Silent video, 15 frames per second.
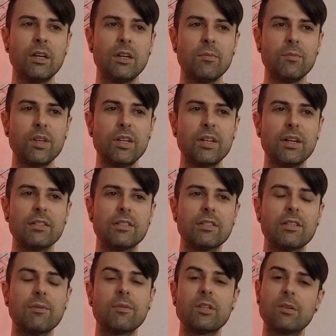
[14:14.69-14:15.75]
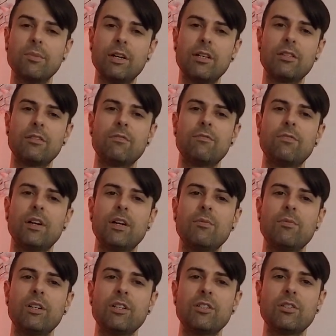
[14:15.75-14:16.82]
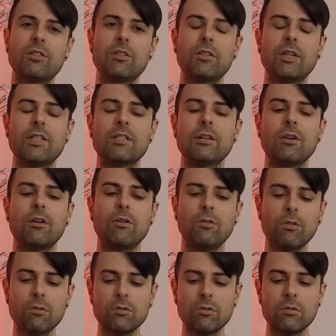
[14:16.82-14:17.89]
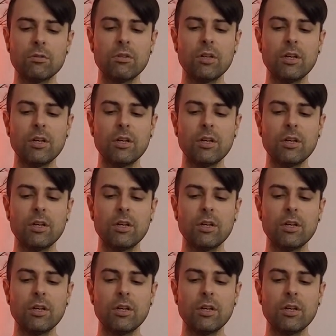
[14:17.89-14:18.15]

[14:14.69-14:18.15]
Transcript: because something about the vibration as a whole